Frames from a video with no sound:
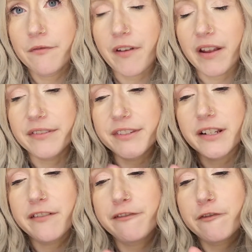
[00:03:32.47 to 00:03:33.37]
that
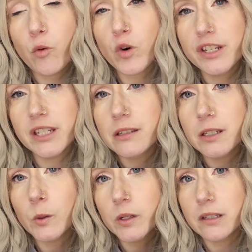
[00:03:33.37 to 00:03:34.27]
instead of forcing
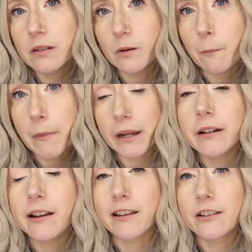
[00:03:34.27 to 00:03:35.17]
you into a
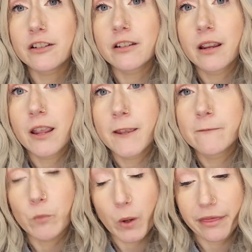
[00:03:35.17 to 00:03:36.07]
marriage
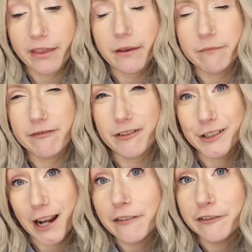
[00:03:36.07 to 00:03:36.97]
with him
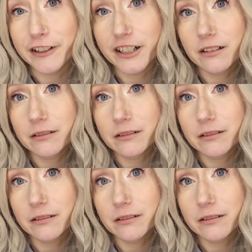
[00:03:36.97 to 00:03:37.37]
forever,